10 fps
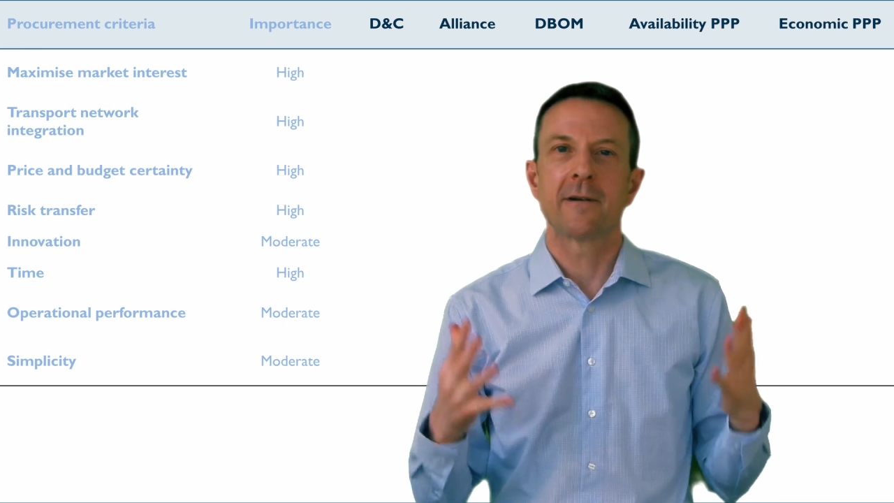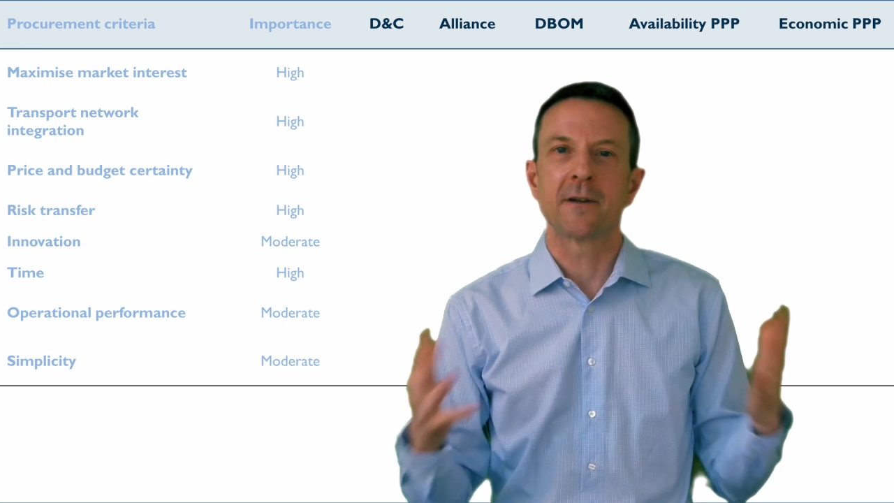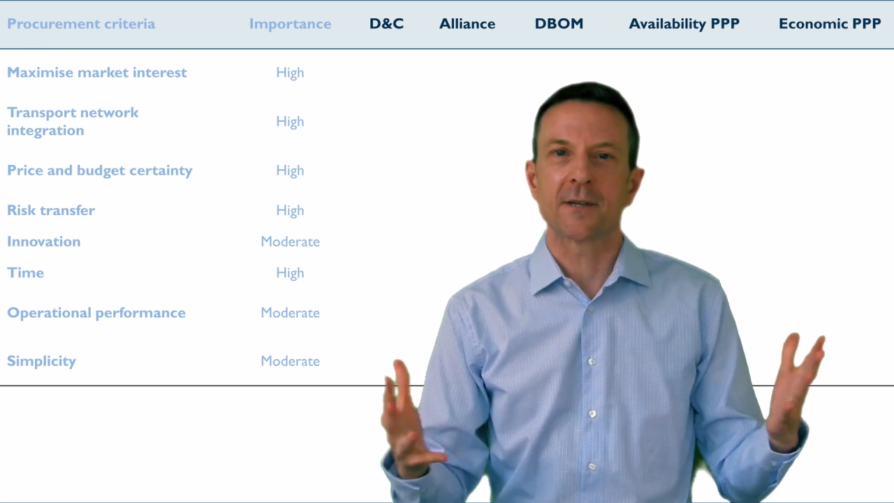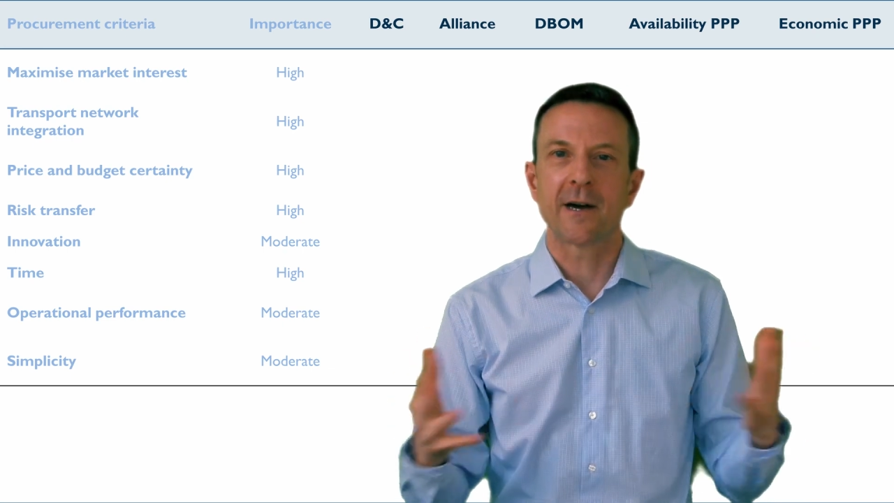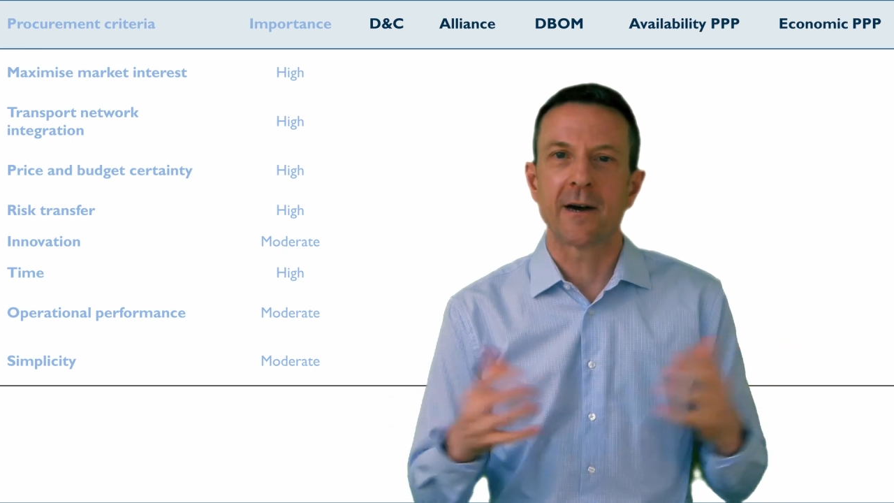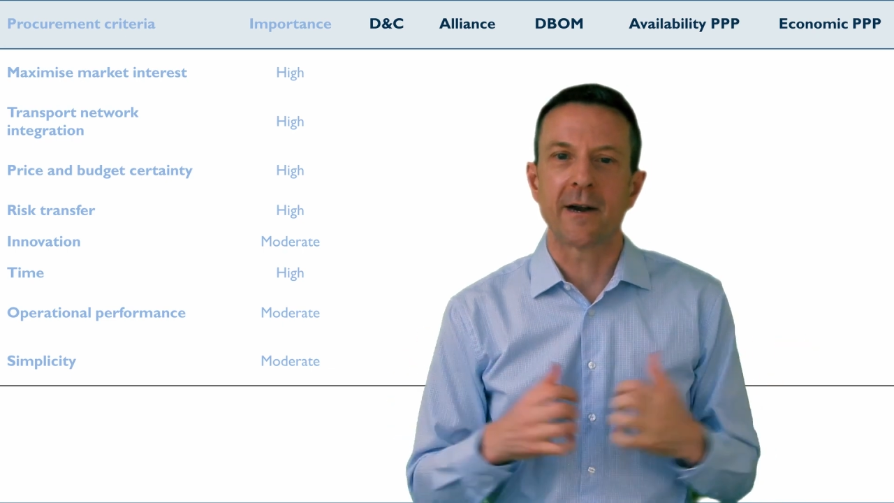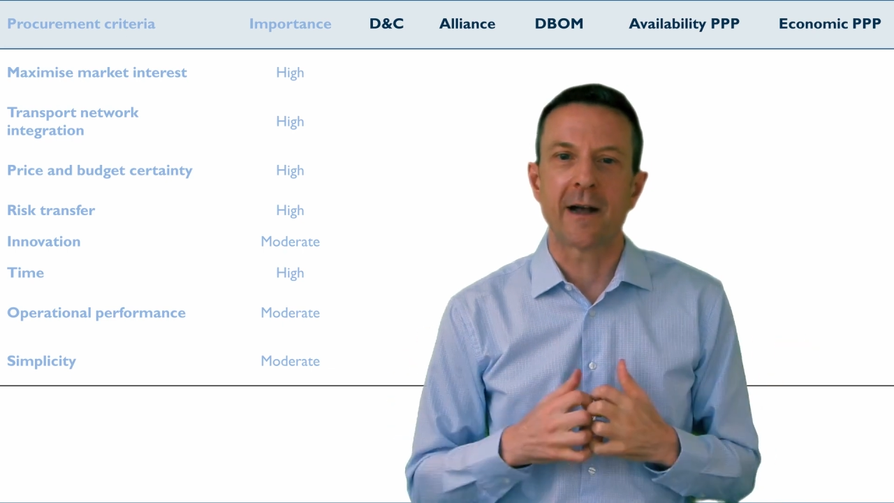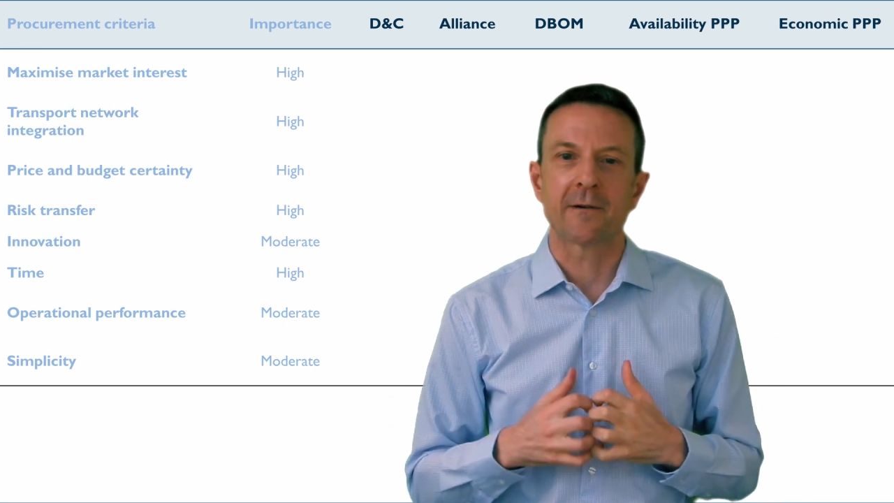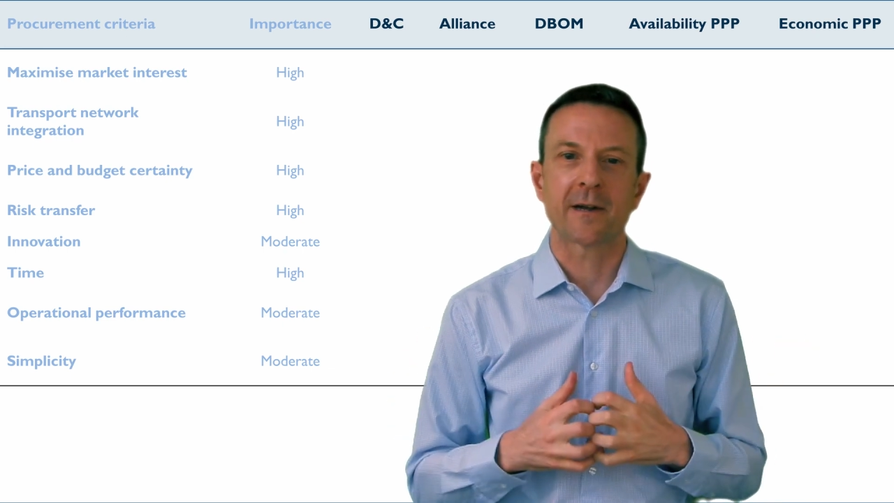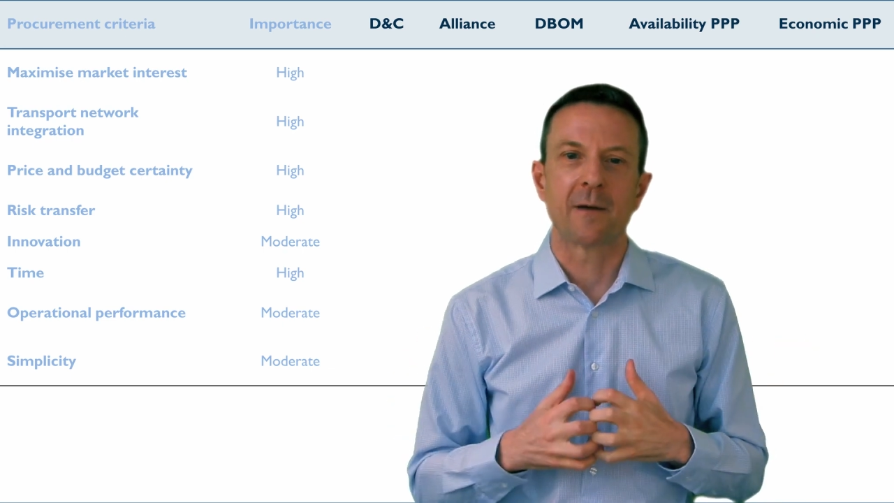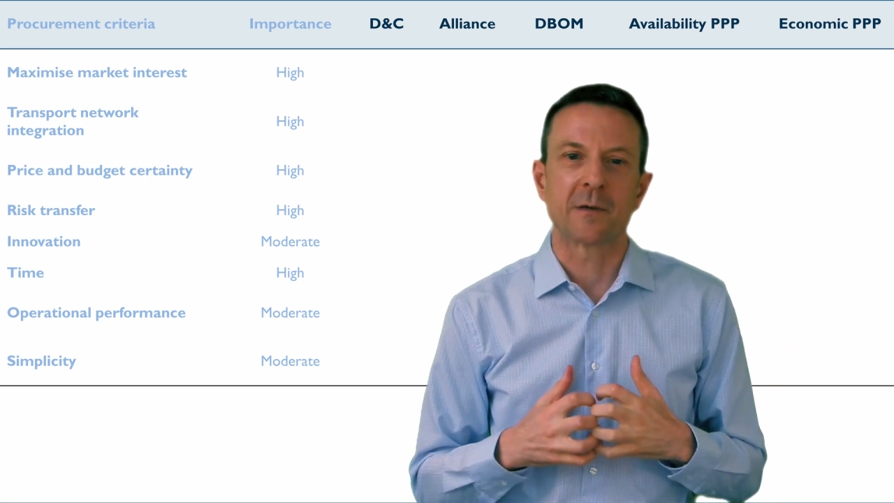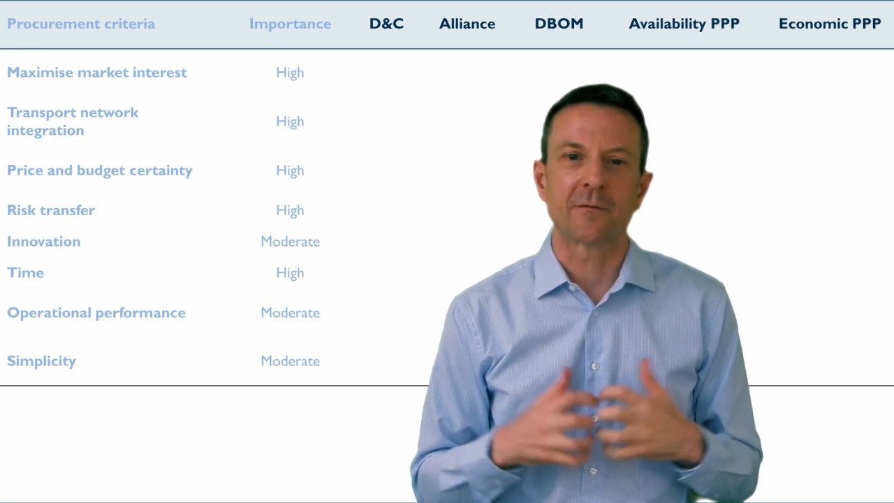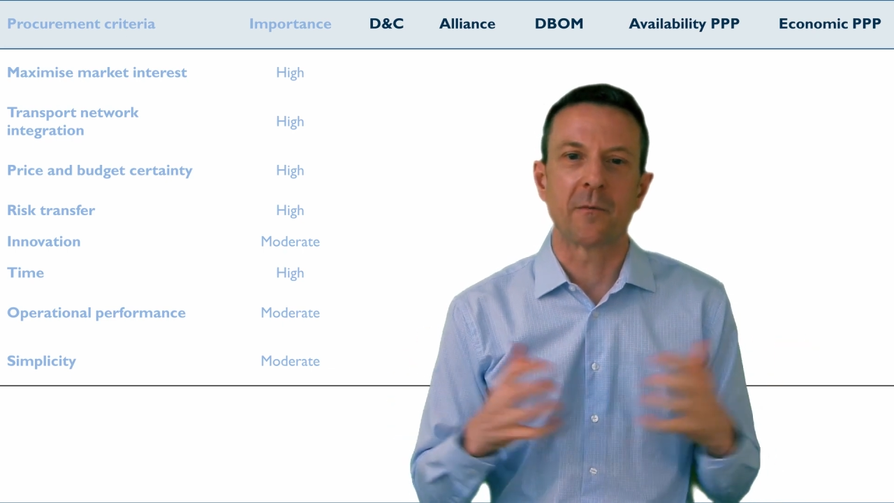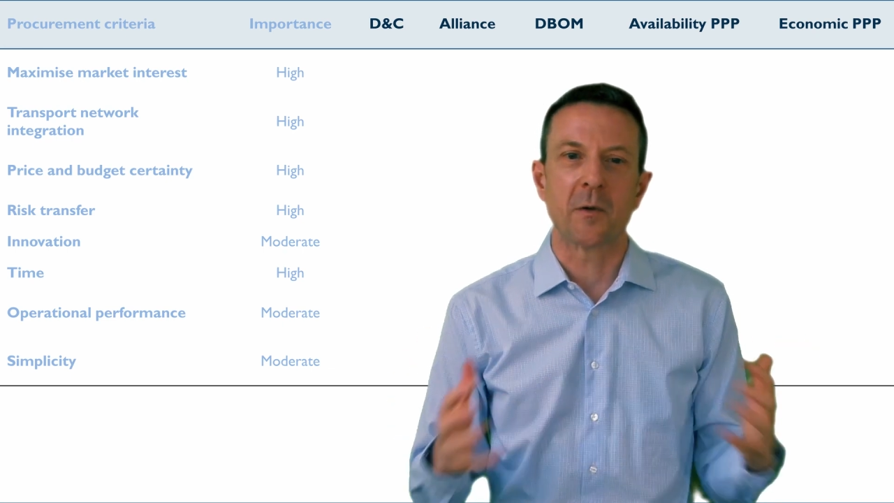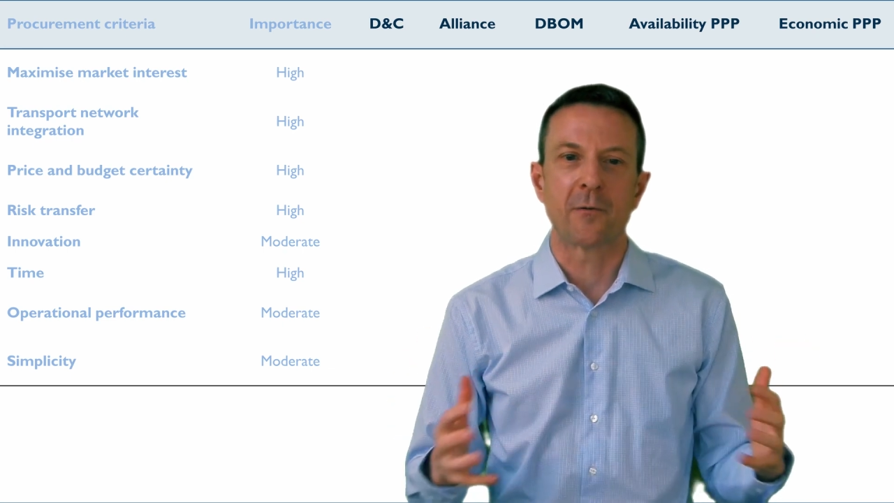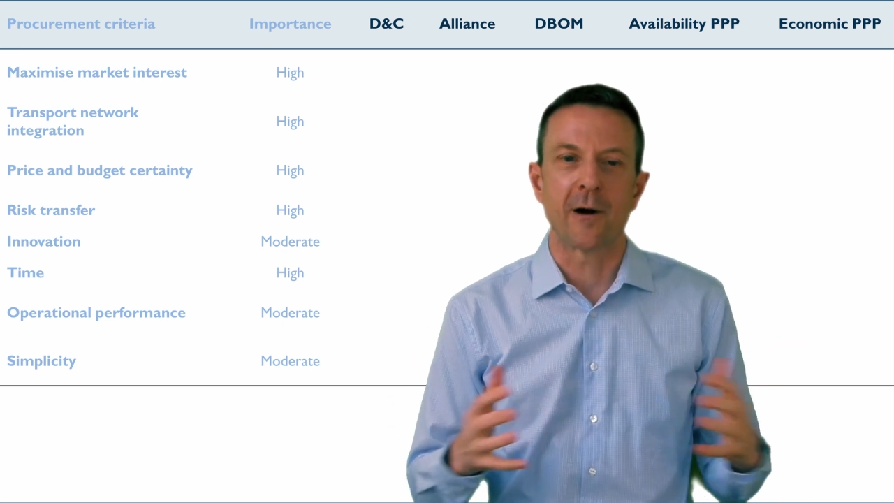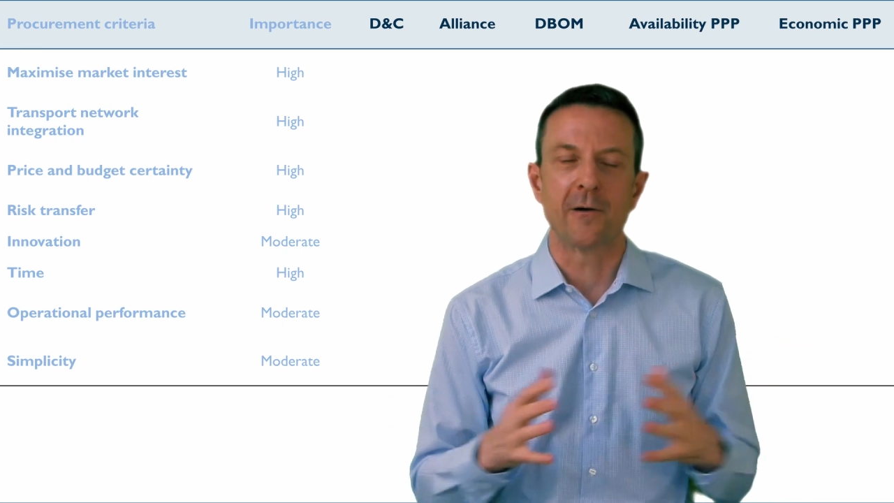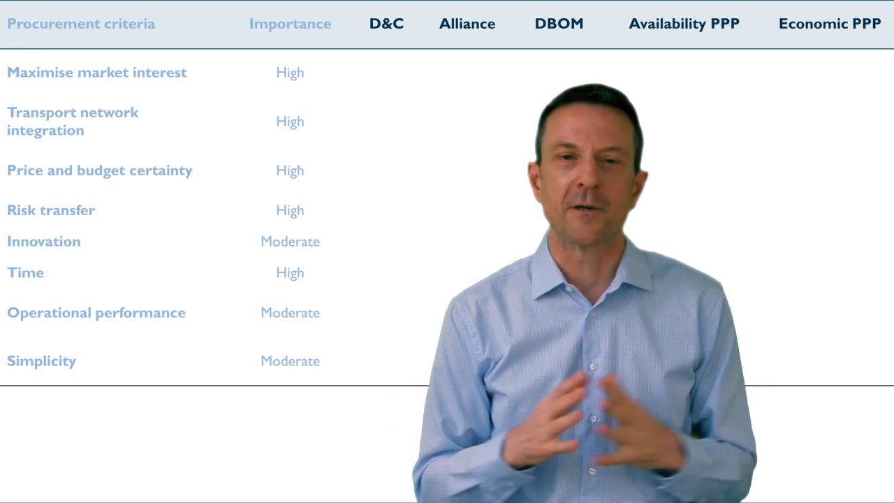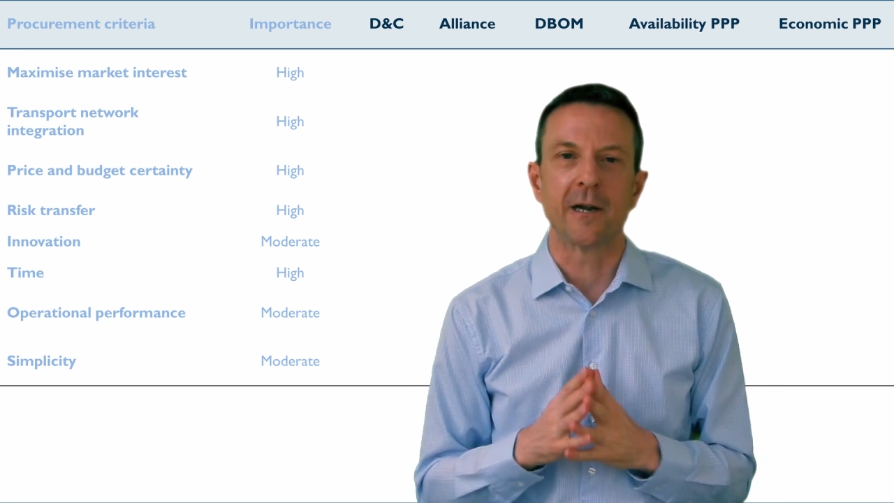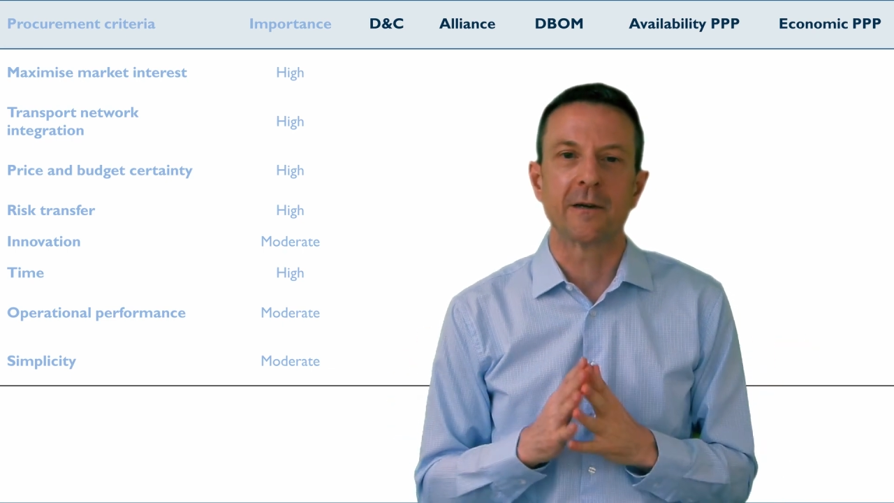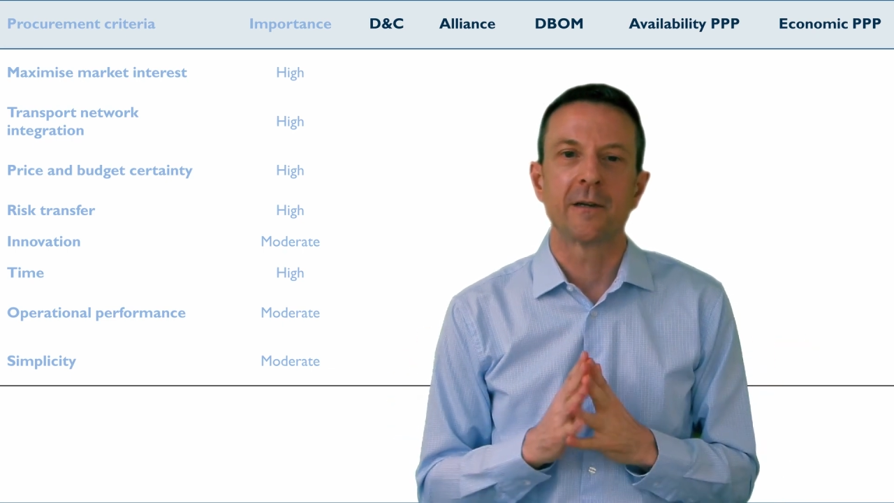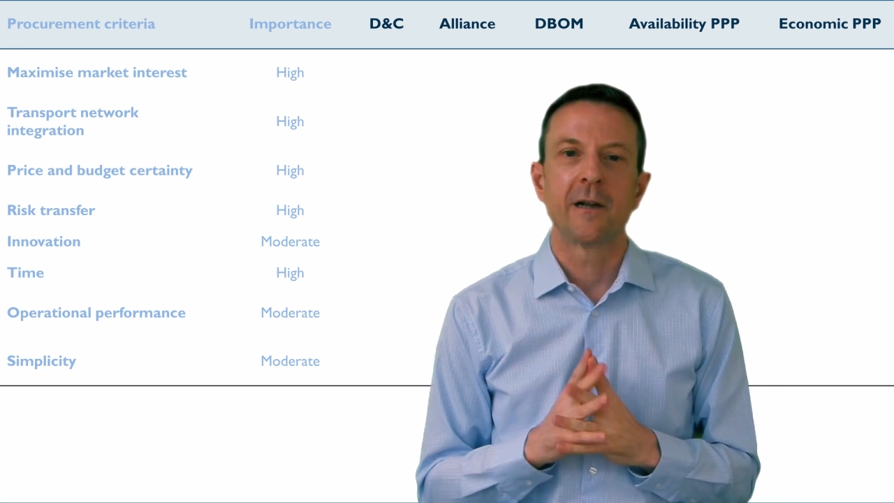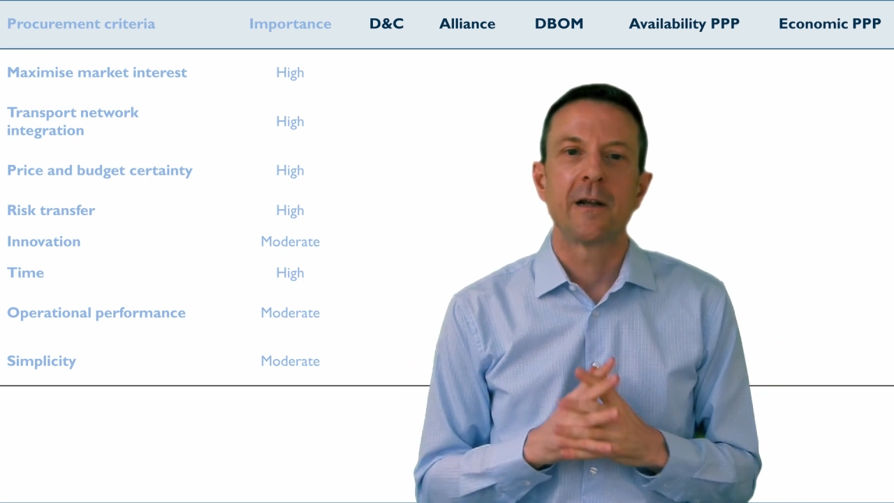our desired outcomes from the project.